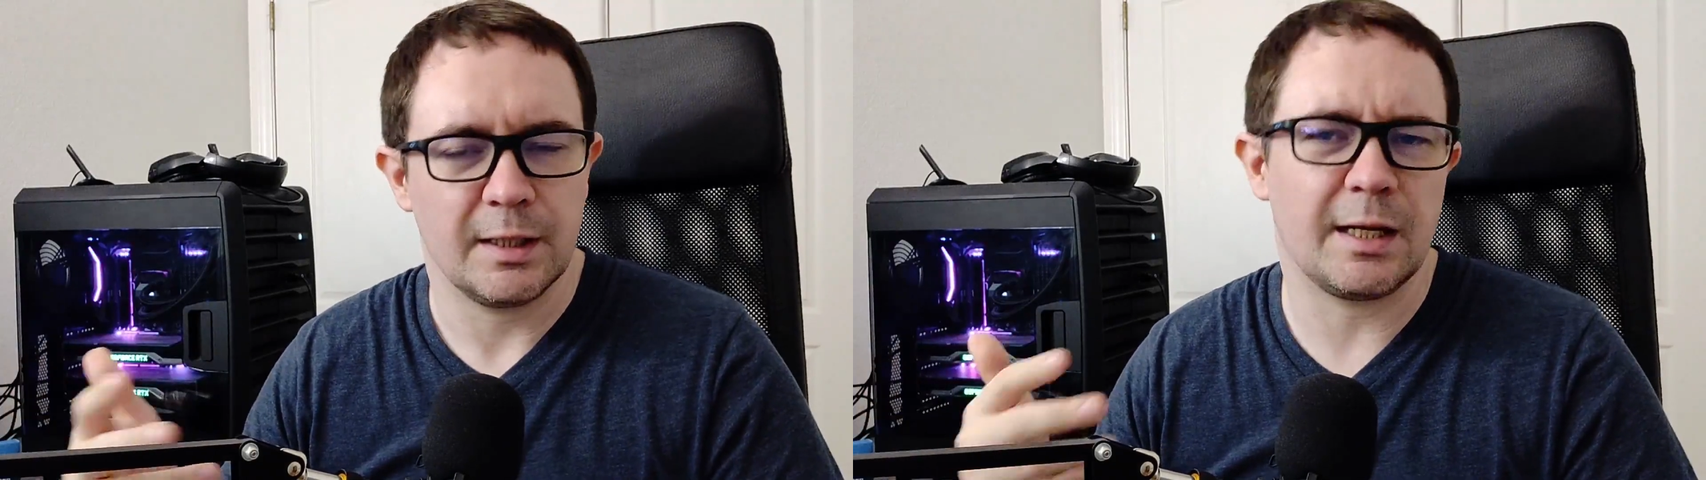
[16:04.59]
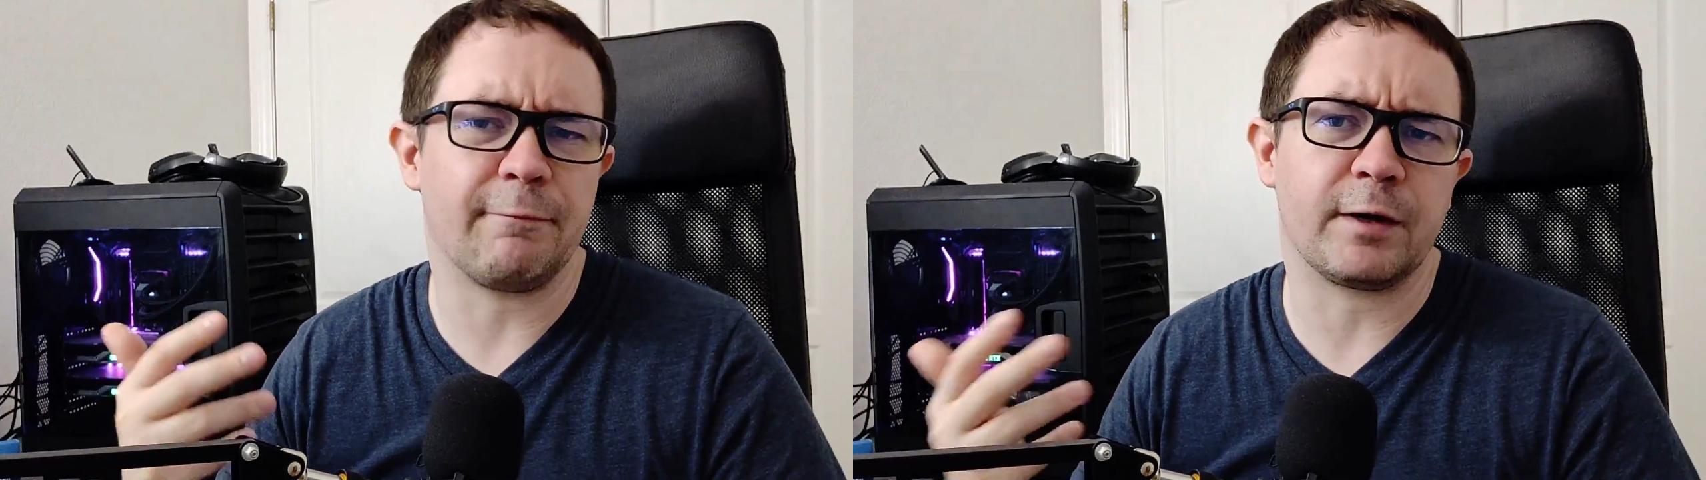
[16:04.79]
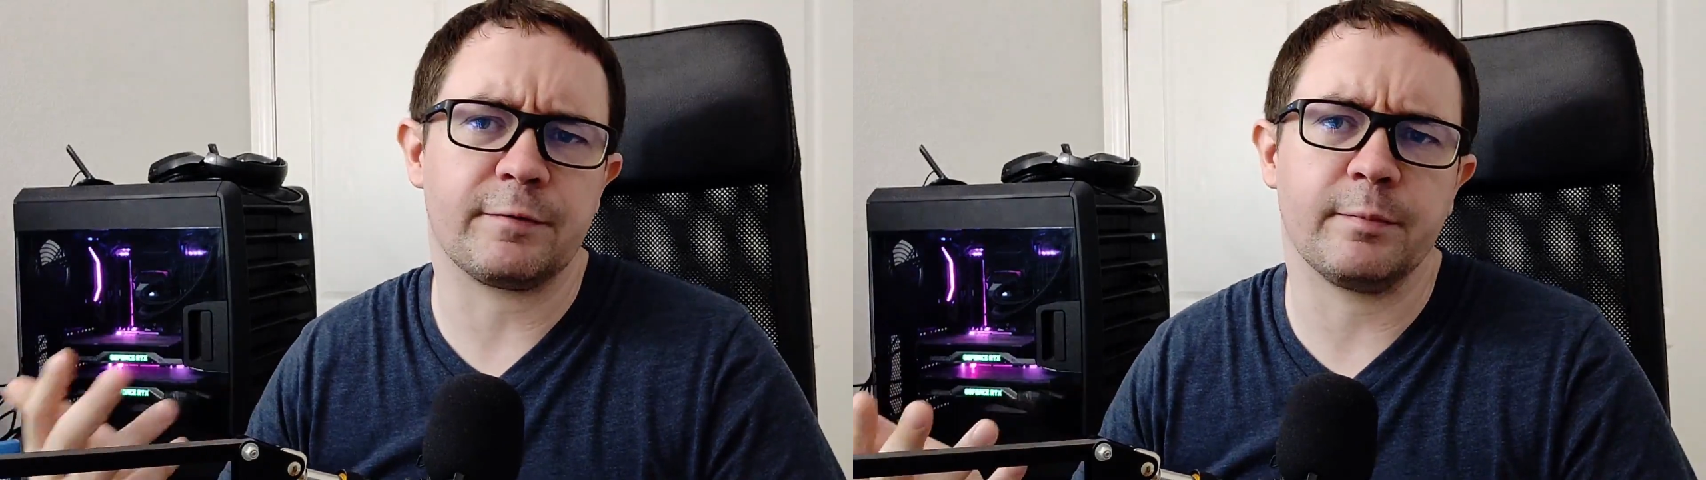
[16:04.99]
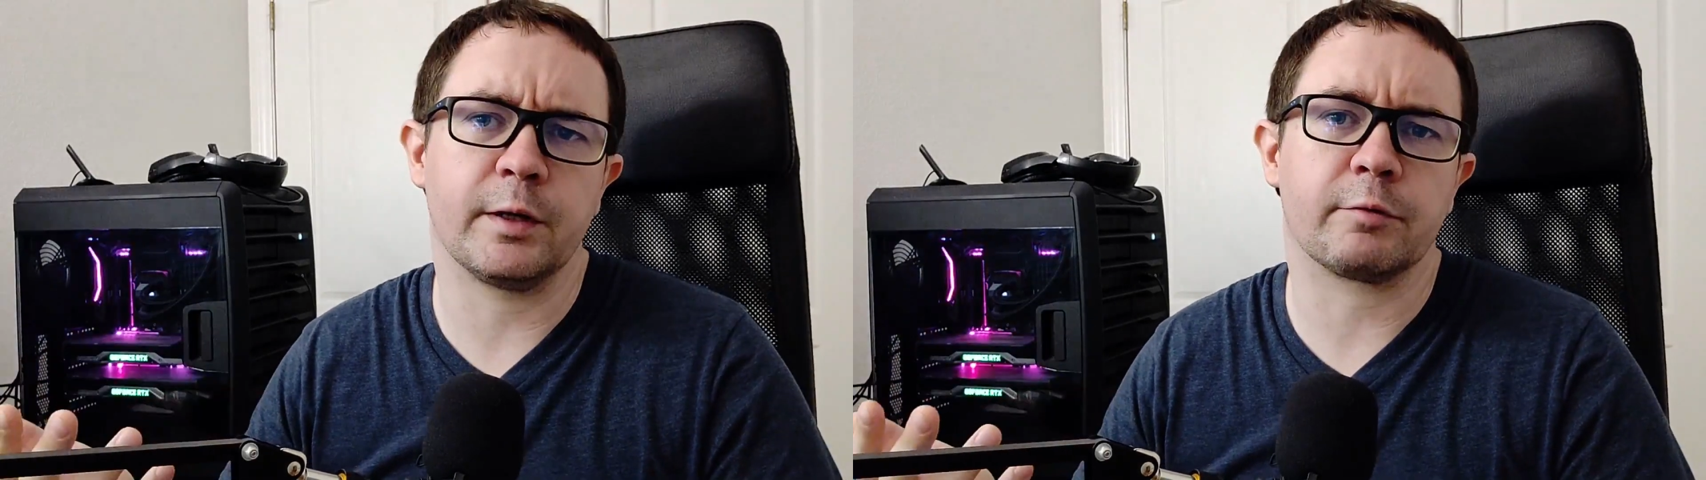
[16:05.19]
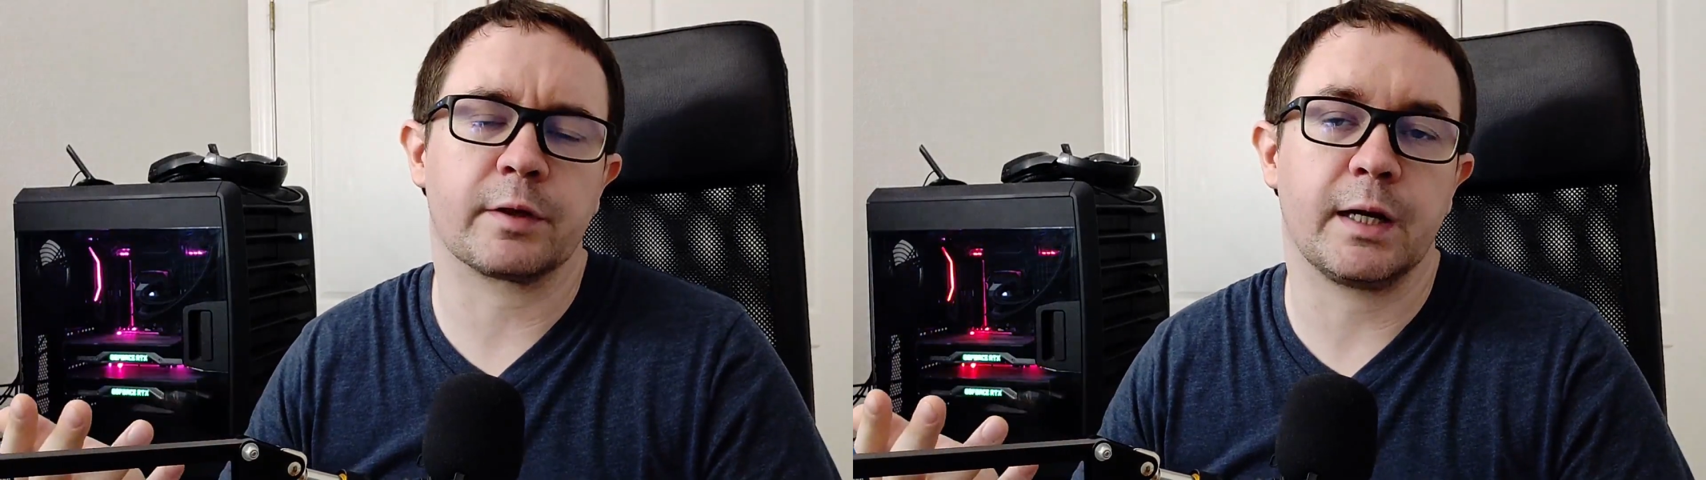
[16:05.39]
not very
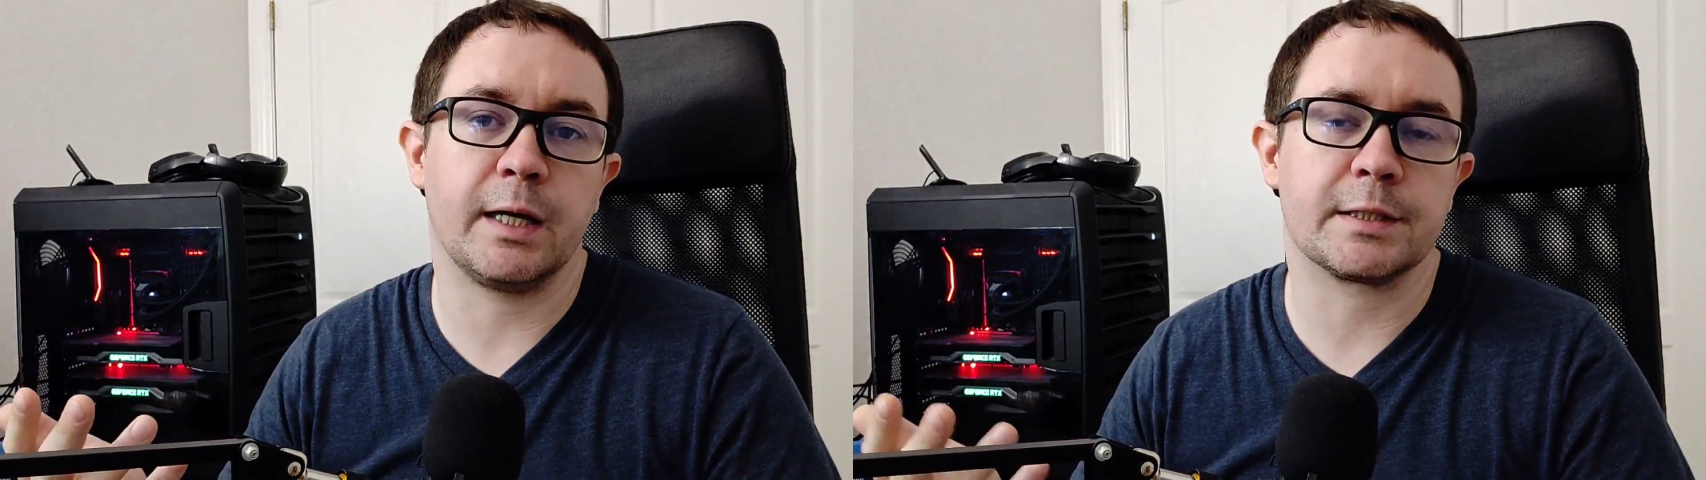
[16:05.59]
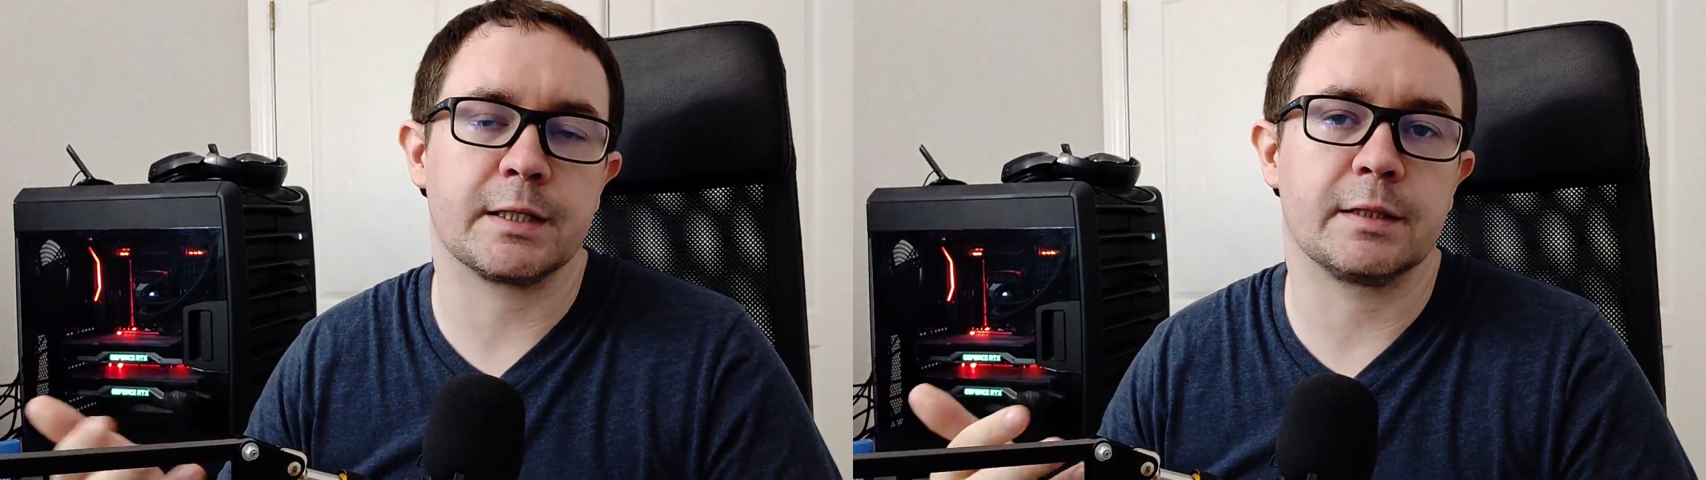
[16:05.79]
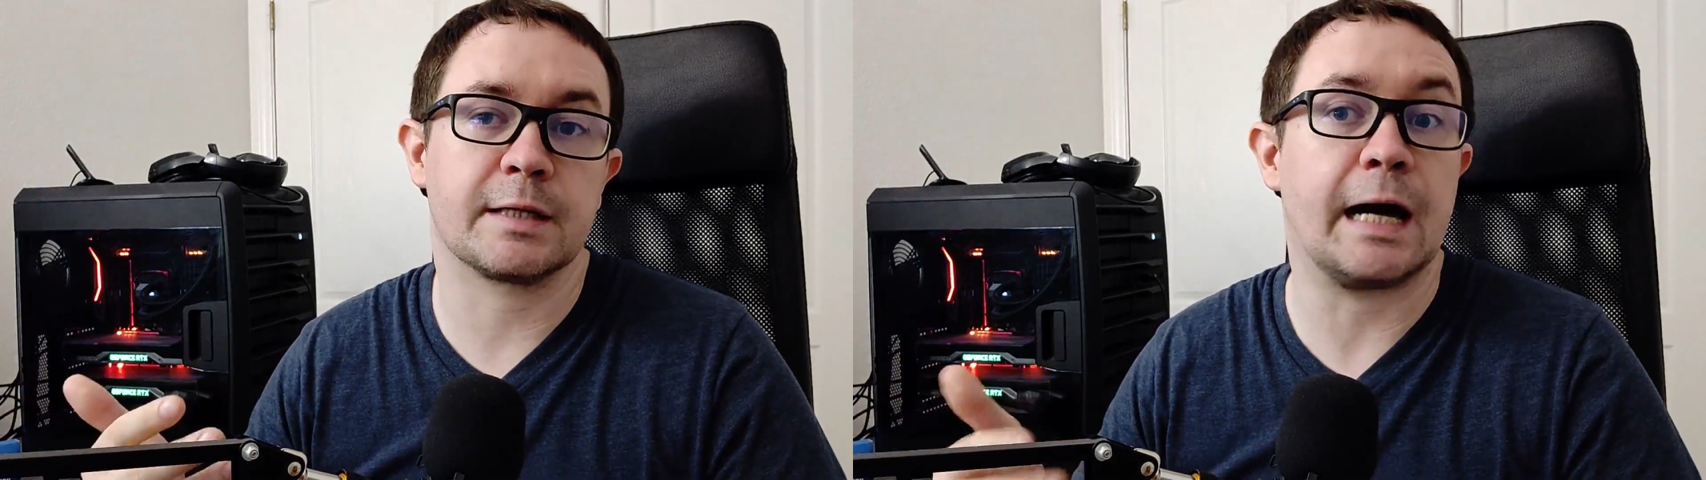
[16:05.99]
familiar with the content